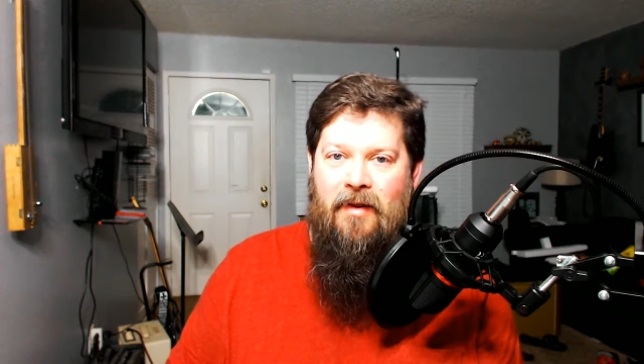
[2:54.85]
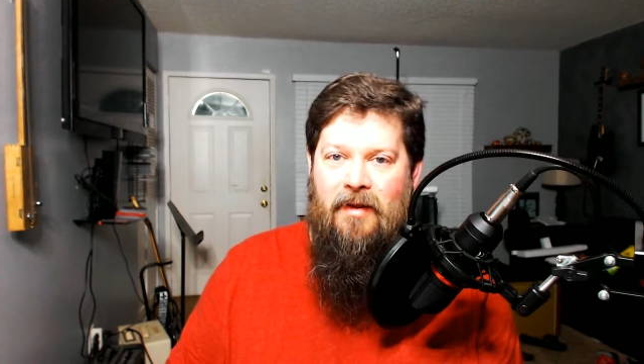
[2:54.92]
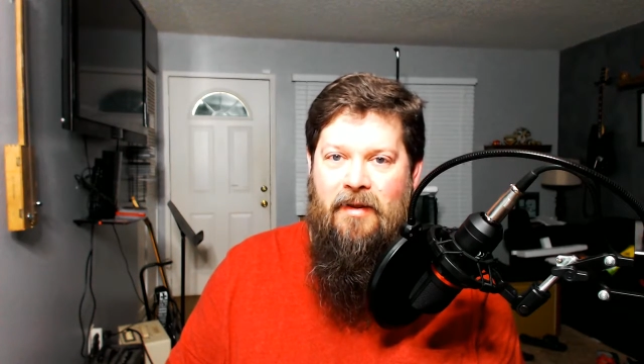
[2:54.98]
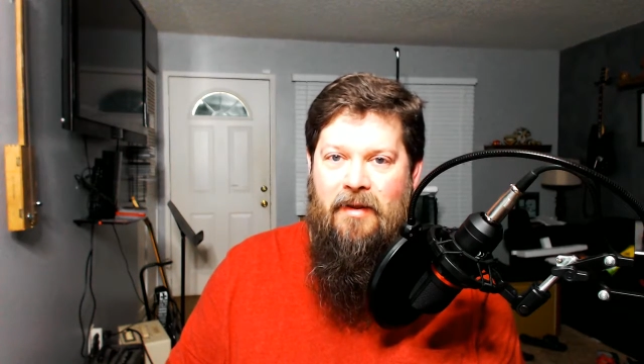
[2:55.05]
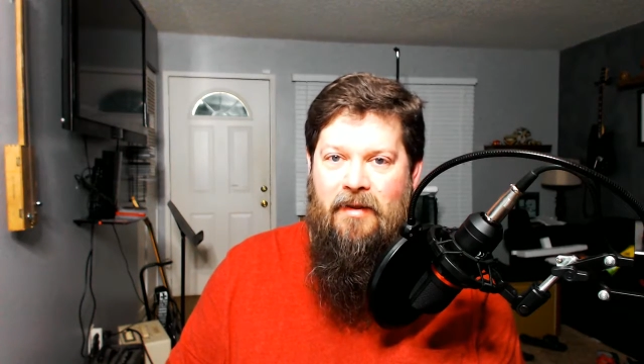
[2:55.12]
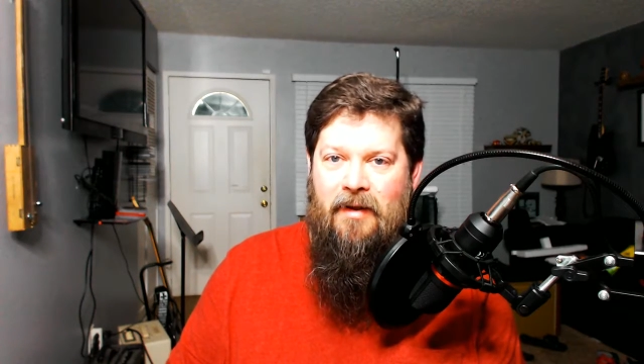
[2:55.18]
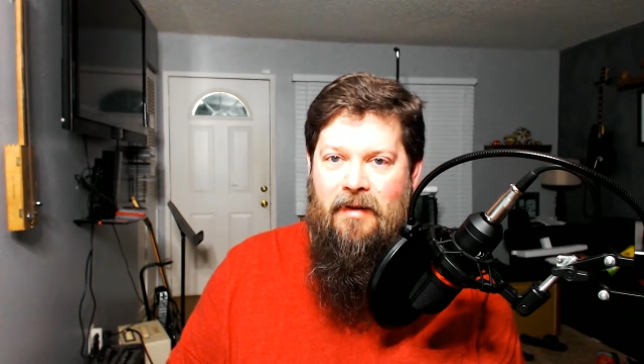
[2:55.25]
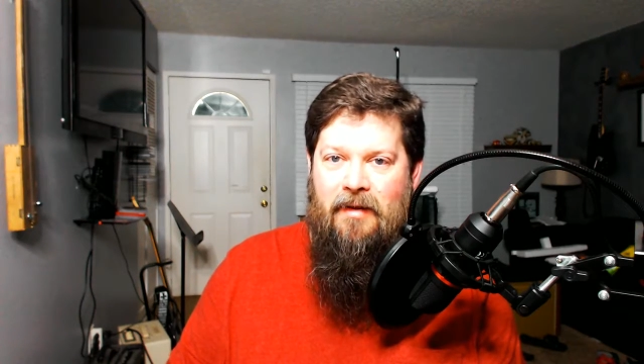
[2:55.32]
I
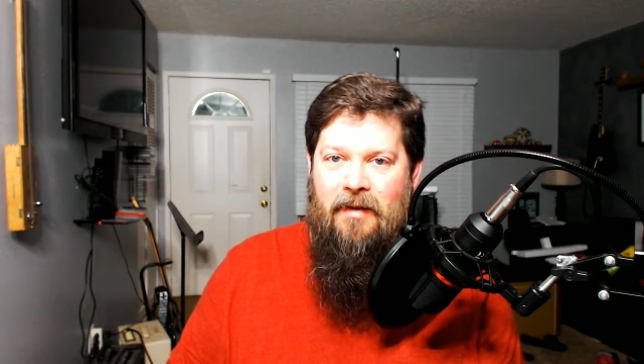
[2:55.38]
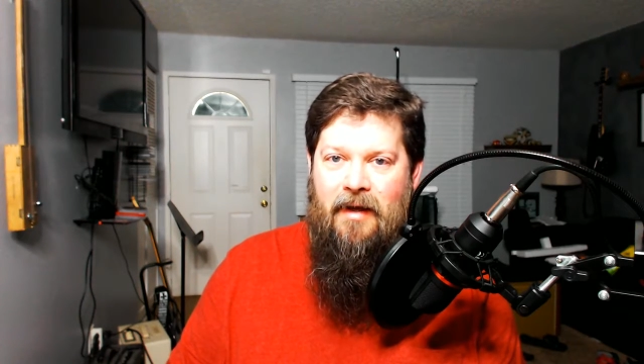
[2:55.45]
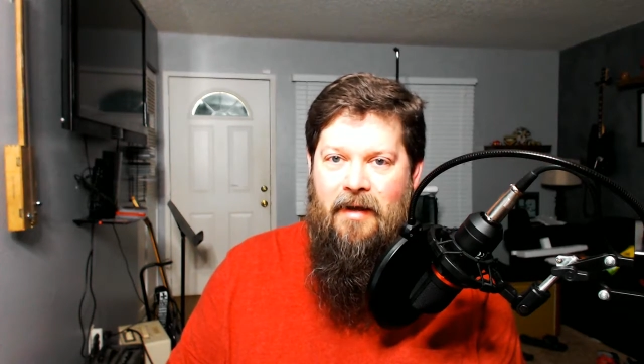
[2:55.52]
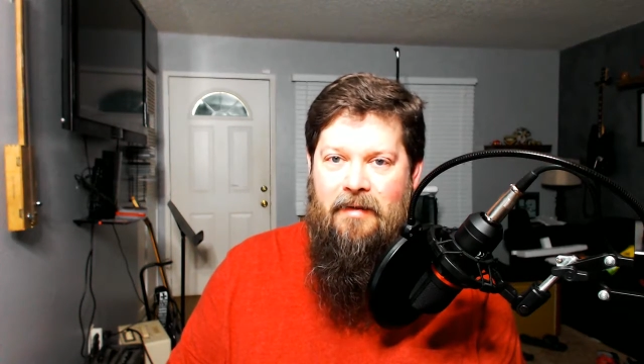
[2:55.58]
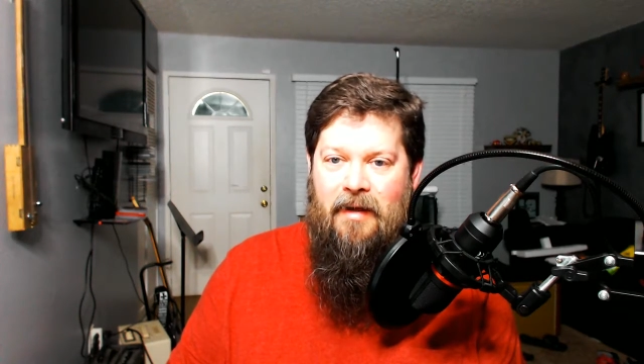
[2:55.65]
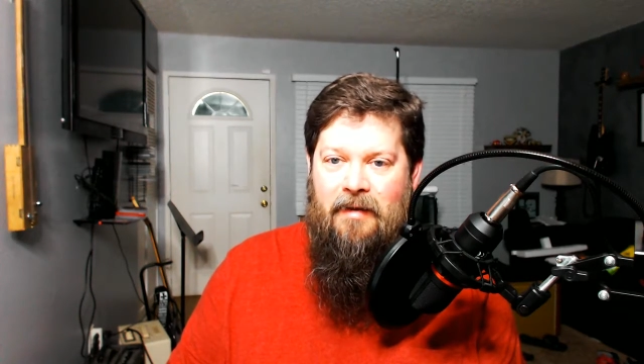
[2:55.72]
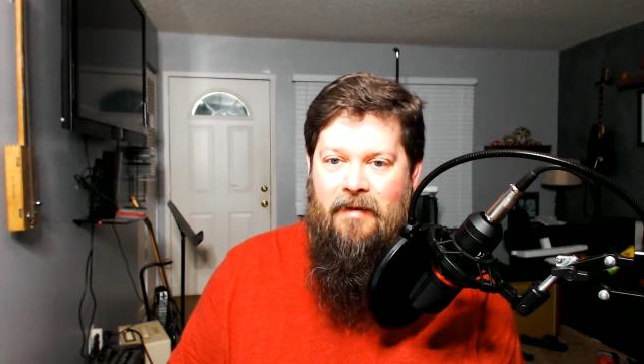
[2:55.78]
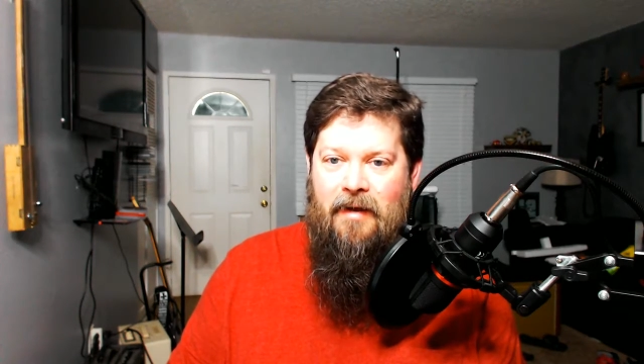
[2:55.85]
think
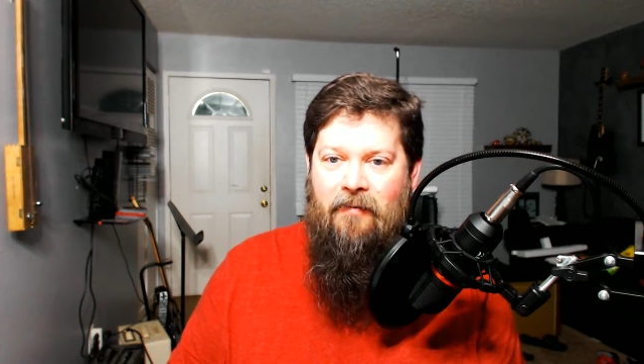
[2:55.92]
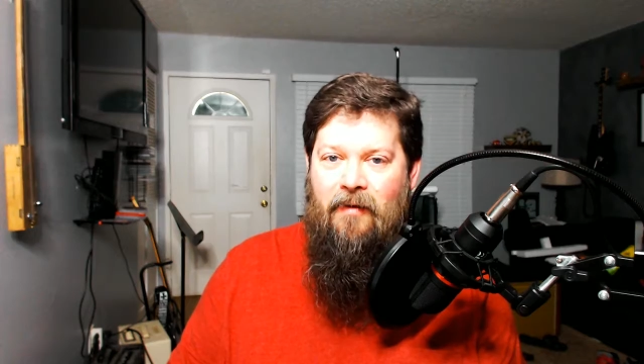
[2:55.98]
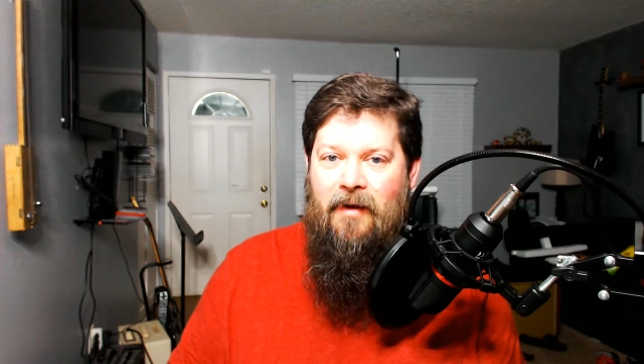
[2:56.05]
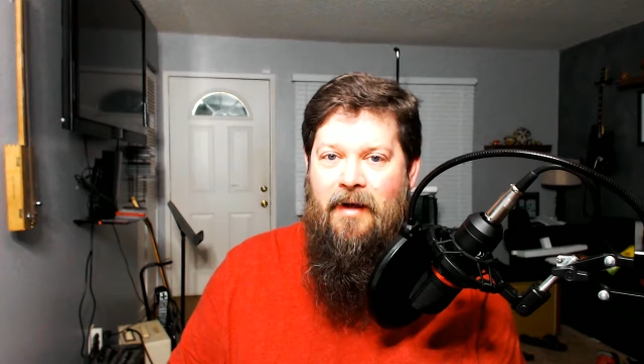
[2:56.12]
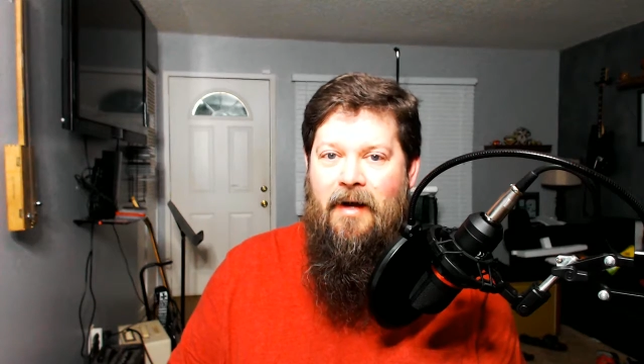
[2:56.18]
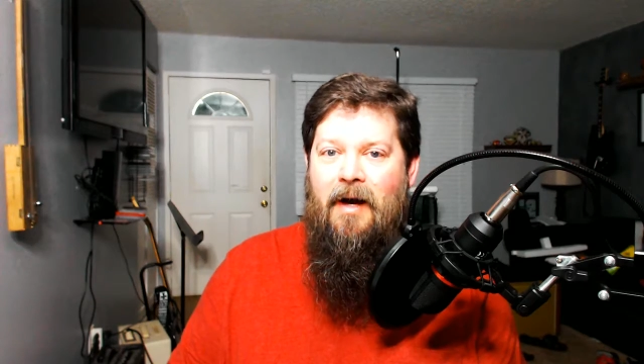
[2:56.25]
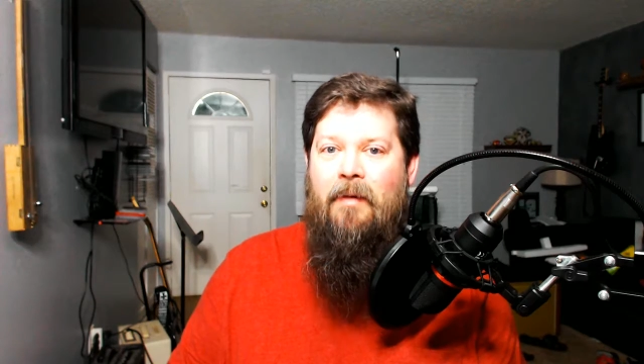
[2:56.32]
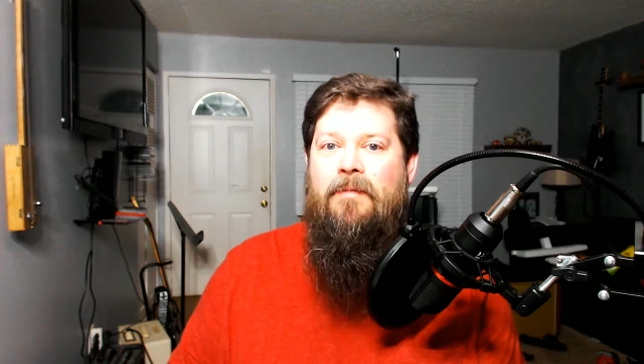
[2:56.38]
they
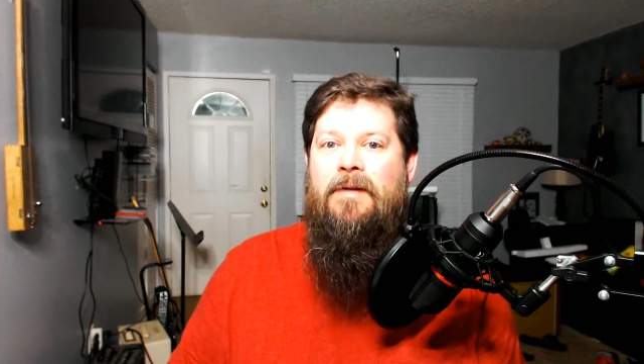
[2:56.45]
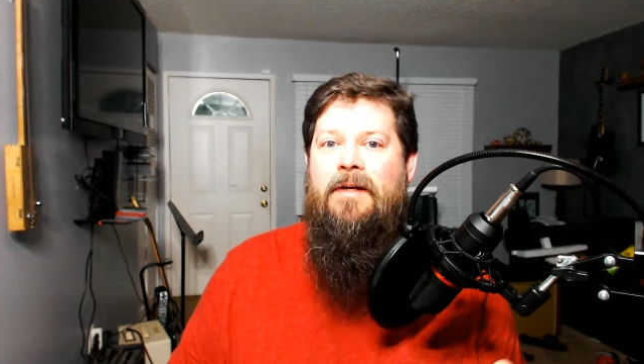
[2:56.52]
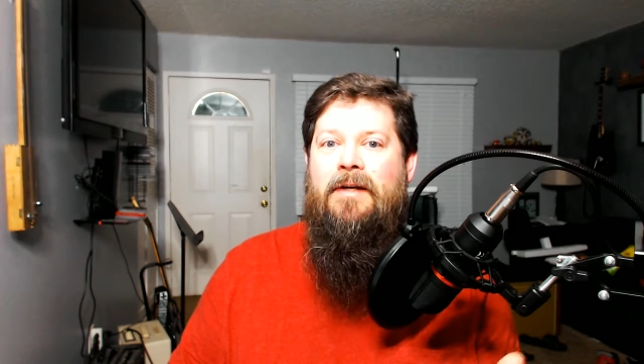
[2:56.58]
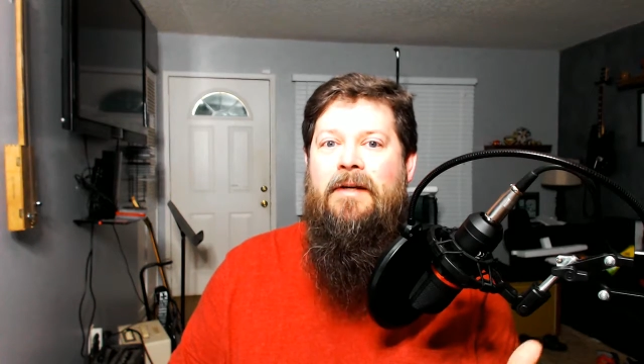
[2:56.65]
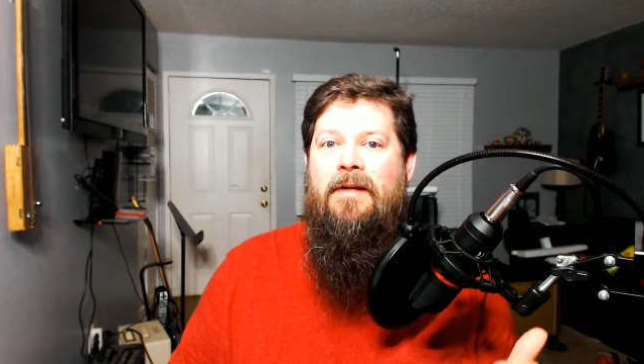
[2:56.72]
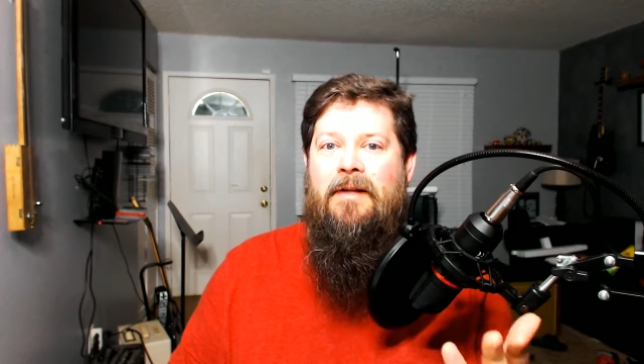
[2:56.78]
definitely upped